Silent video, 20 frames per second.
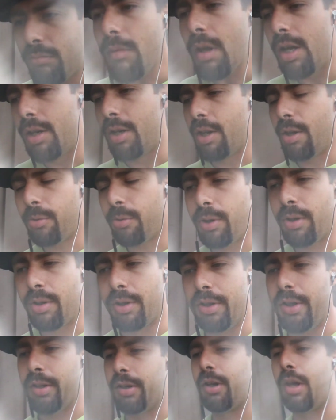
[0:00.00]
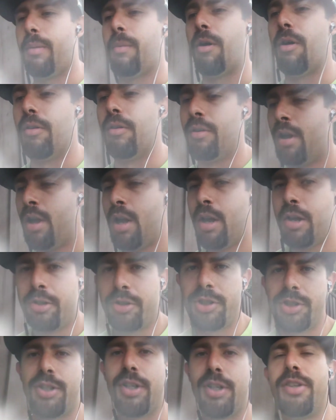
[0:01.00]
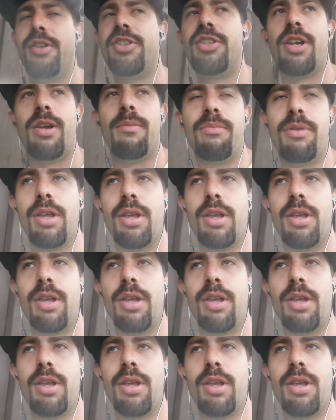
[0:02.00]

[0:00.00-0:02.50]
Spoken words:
And Hillary Clinton came out. She said the same thing.